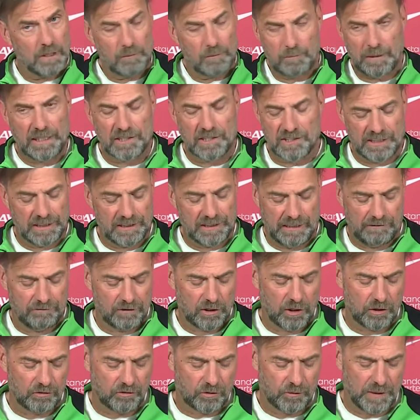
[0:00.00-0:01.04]
The players didn't have
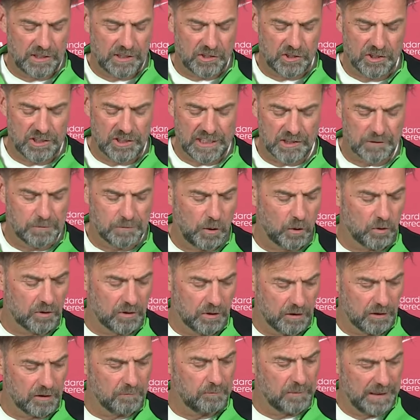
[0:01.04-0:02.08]
a lot of questions. I spoke
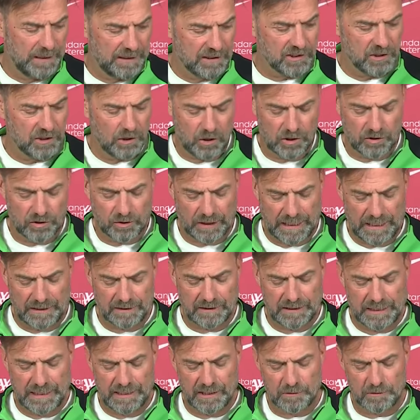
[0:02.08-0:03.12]
to the players all
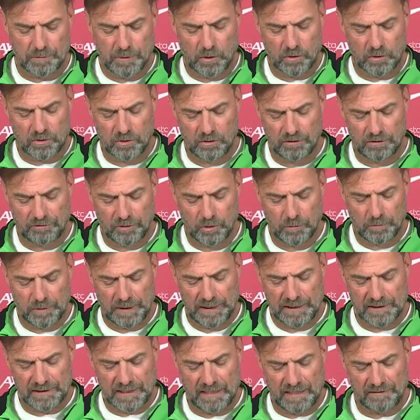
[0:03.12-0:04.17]
together, and I spoke to a few
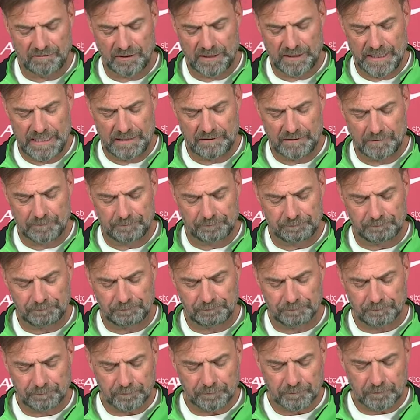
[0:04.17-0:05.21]
players after that.
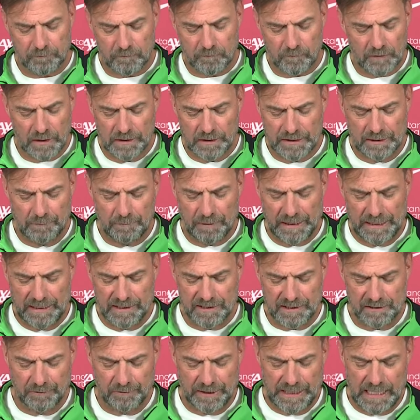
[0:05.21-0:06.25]
The
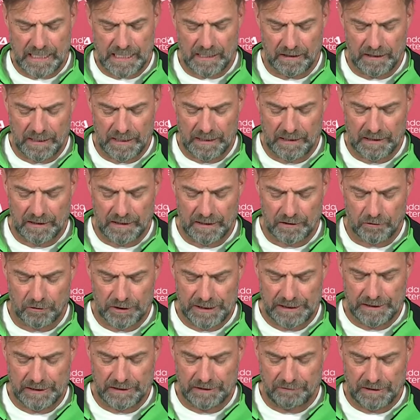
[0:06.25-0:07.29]
players, we are a
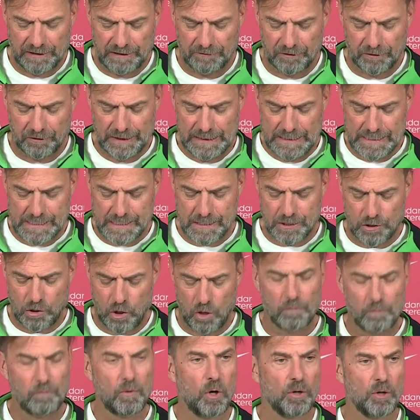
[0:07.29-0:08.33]
really
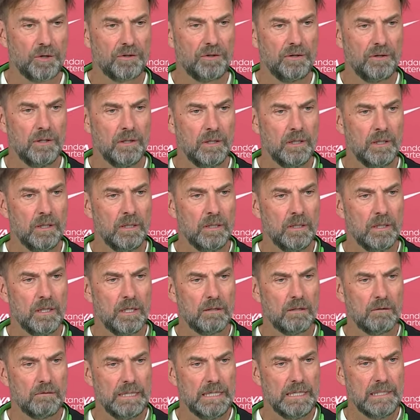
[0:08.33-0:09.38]
strong
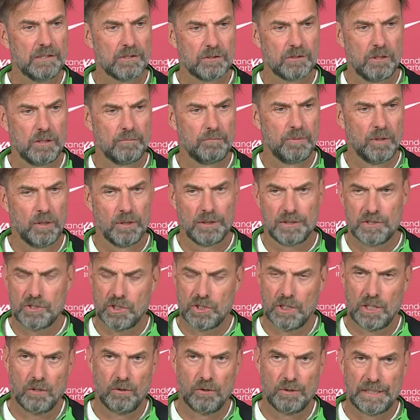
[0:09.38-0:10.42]
bond,
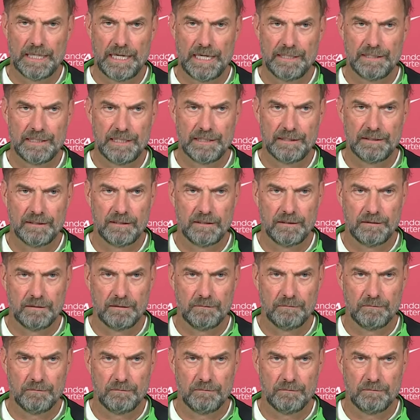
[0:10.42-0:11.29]
so they didn't